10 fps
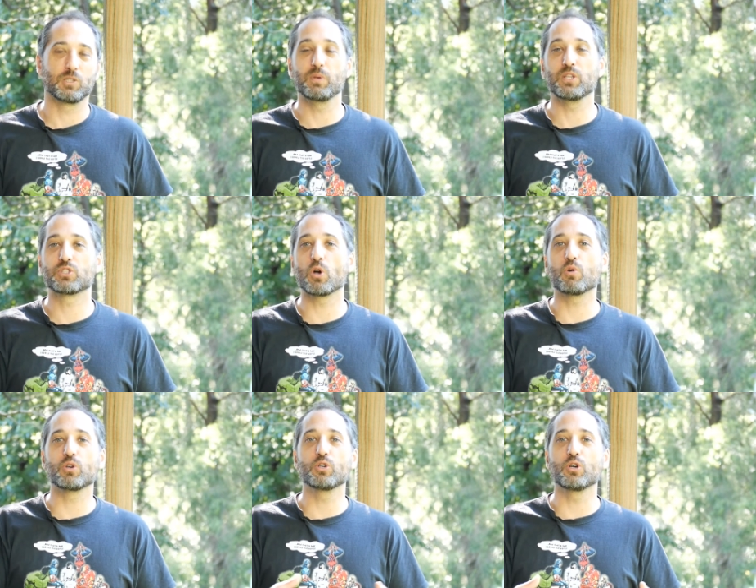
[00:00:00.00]
To be
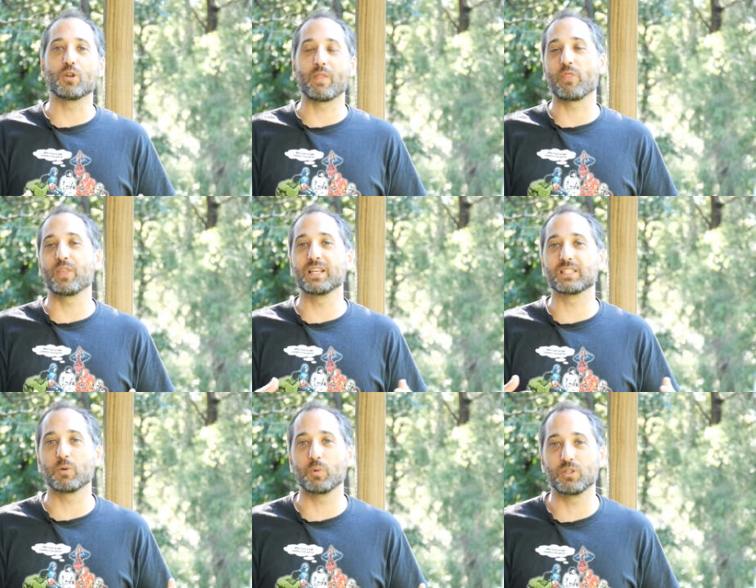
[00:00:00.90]
so good at the
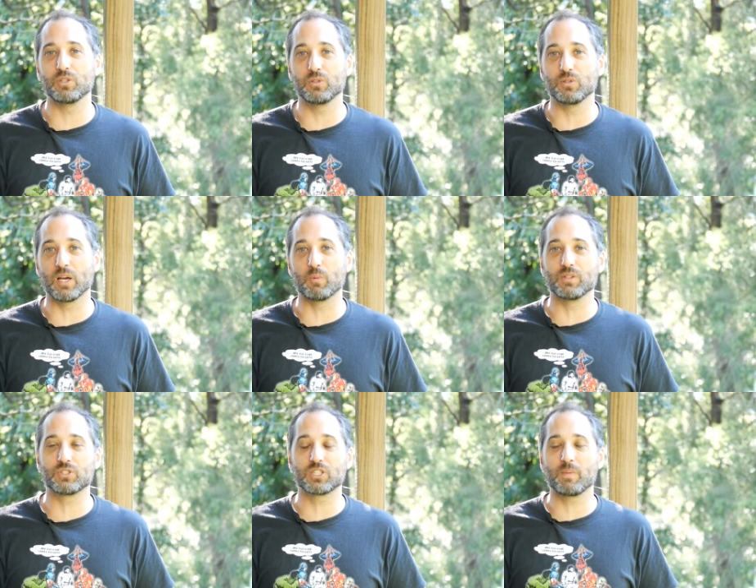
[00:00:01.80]
things that we do that
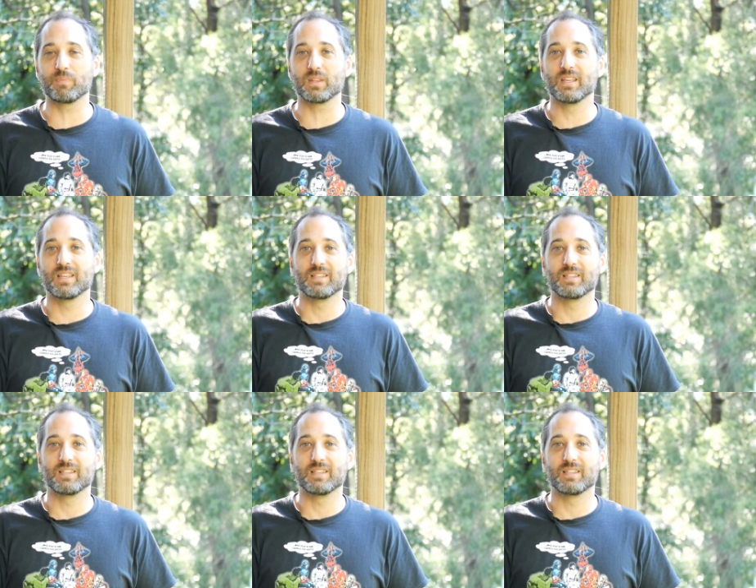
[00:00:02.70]
when some